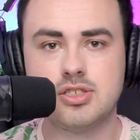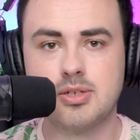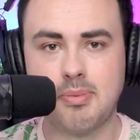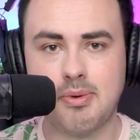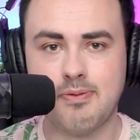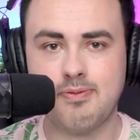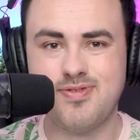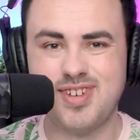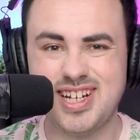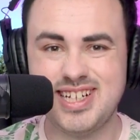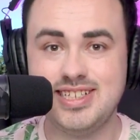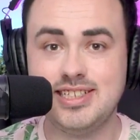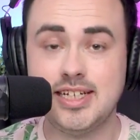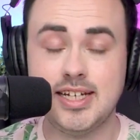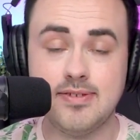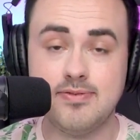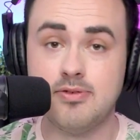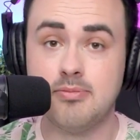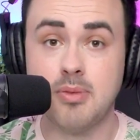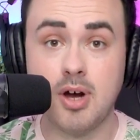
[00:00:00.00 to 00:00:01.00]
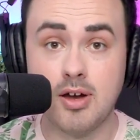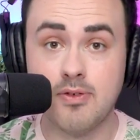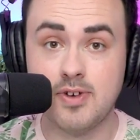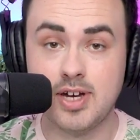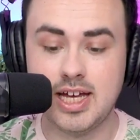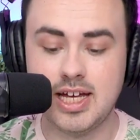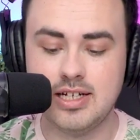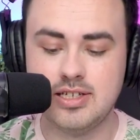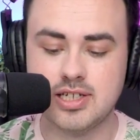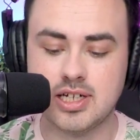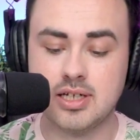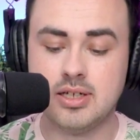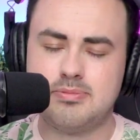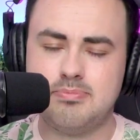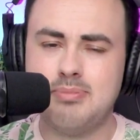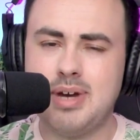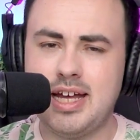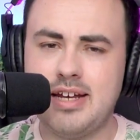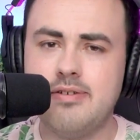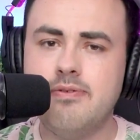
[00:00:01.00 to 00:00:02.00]
to prevent it from overheating.
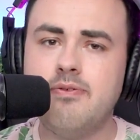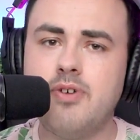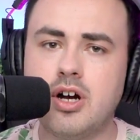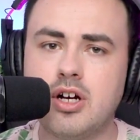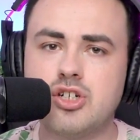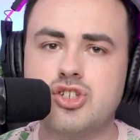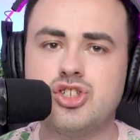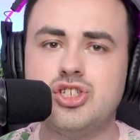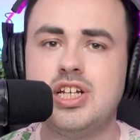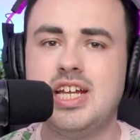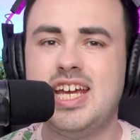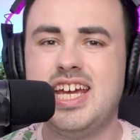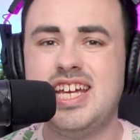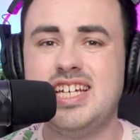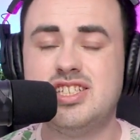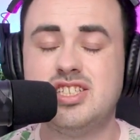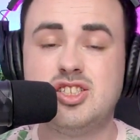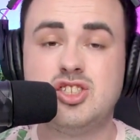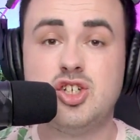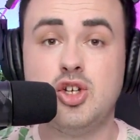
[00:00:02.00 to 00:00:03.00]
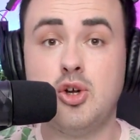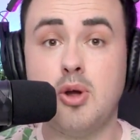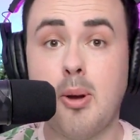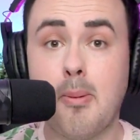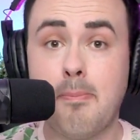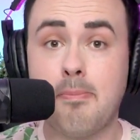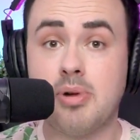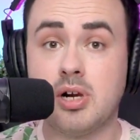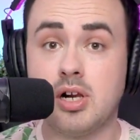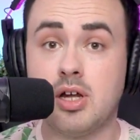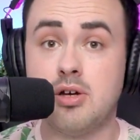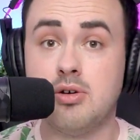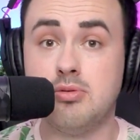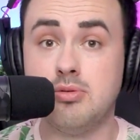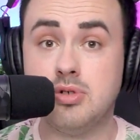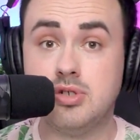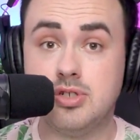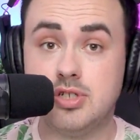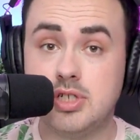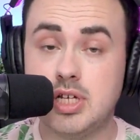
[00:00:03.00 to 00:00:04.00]
Its main function is to
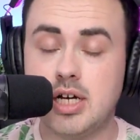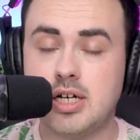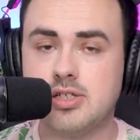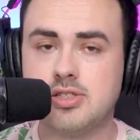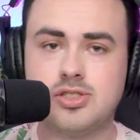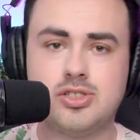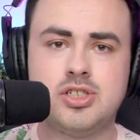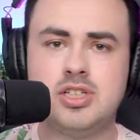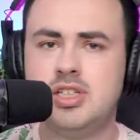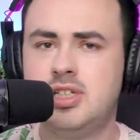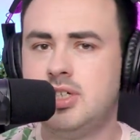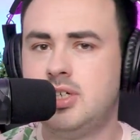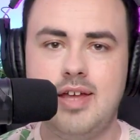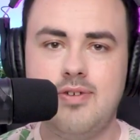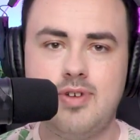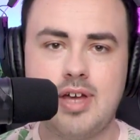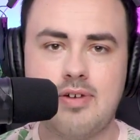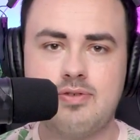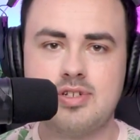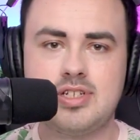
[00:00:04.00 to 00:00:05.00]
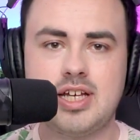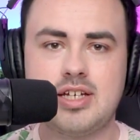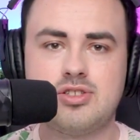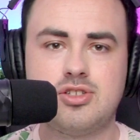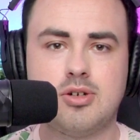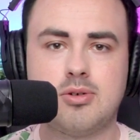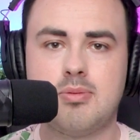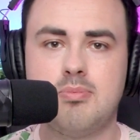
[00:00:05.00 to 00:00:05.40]
blow dust. If you have a desktop